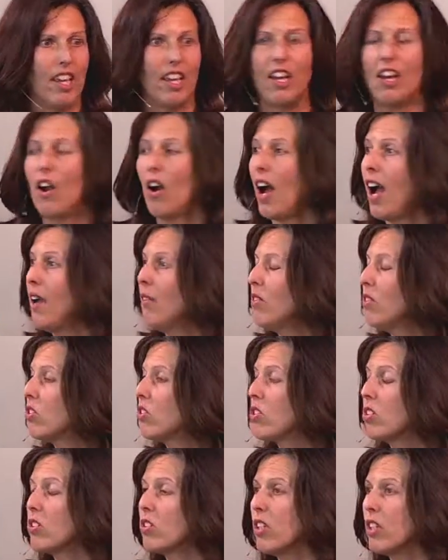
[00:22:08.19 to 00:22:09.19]
You know, I was
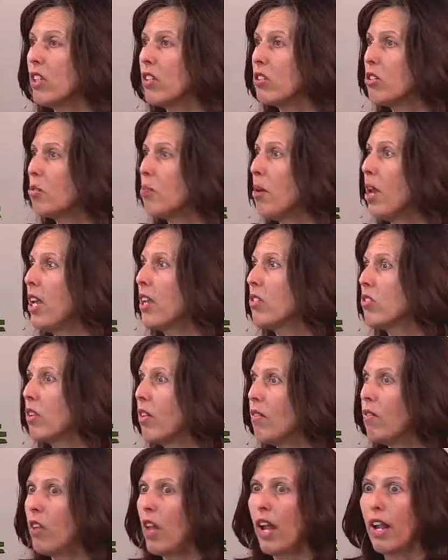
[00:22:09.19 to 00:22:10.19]
just in a space
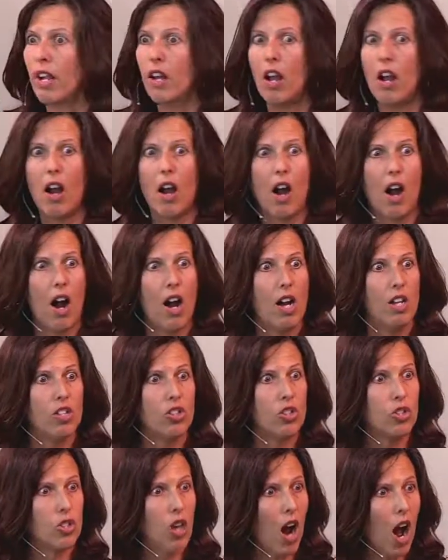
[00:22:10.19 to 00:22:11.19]
of like
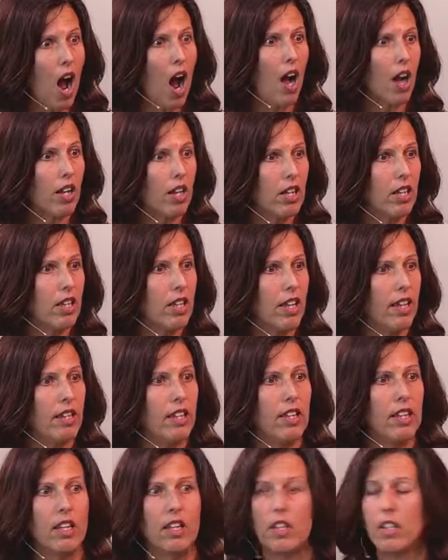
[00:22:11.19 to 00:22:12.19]
shock.
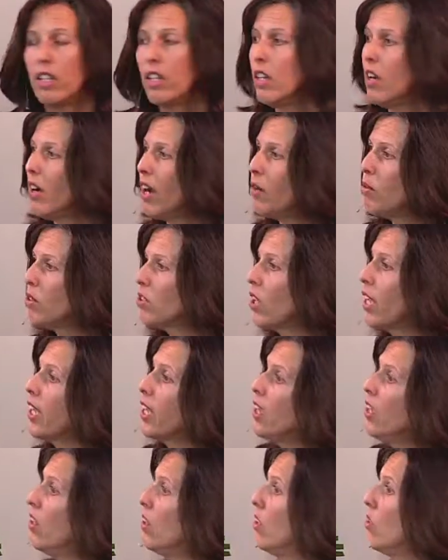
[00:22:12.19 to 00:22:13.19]
And, you know, I was
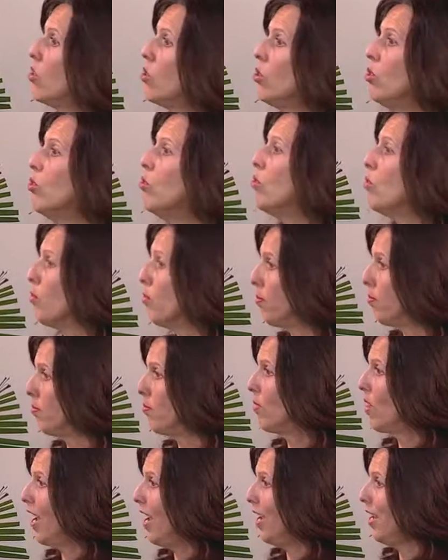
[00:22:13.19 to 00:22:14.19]
like in the tomb,
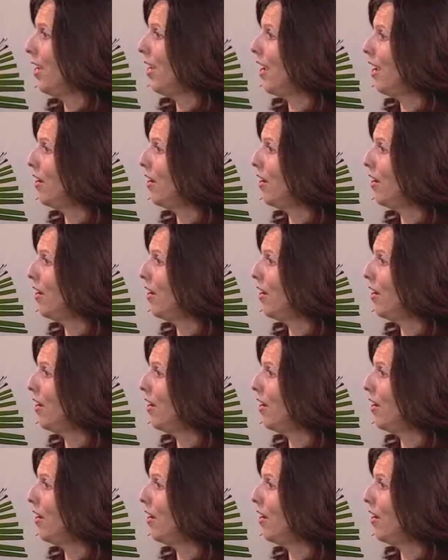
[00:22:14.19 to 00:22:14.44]
right?